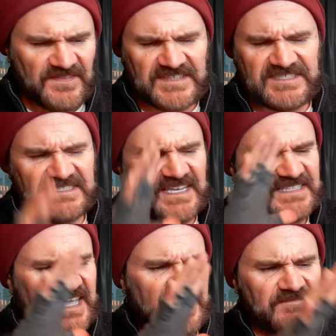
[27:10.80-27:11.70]
This is
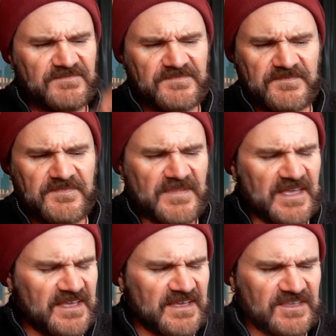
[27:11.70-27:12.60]
like that.
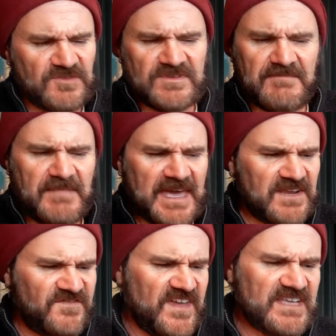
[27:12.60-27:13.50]
Uh, you can
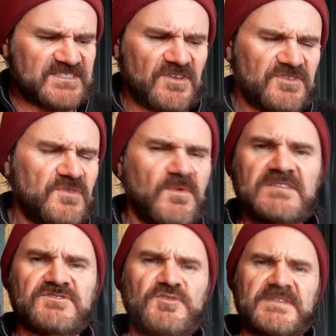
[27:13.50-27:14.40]
manifest all you want to,